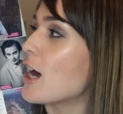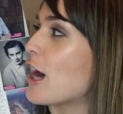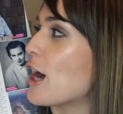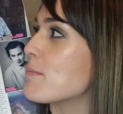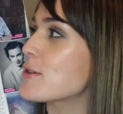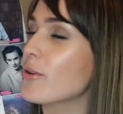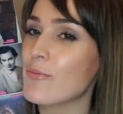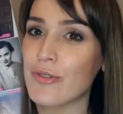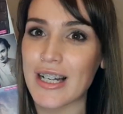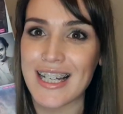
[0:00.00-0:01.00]
Um, so
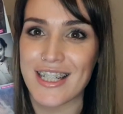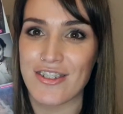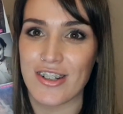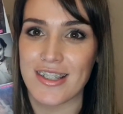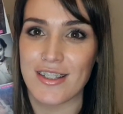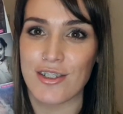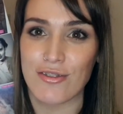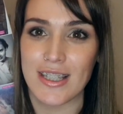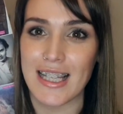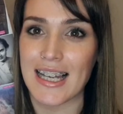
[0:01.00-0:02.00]
I'm really interested to
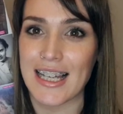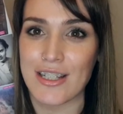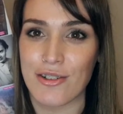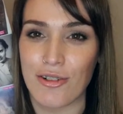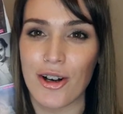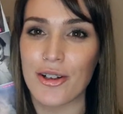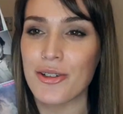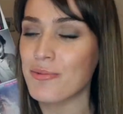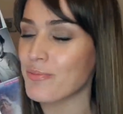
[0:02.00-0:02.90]
read that later on.